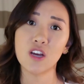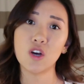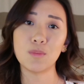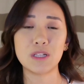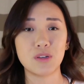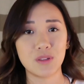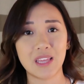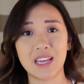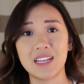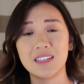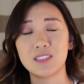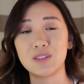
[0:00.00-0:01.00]
it'll be 2
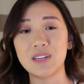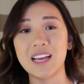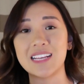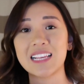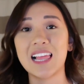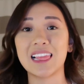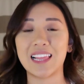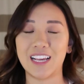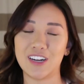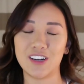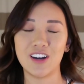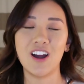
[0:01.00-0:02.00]
days
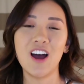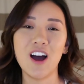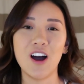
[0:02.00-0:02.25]
later.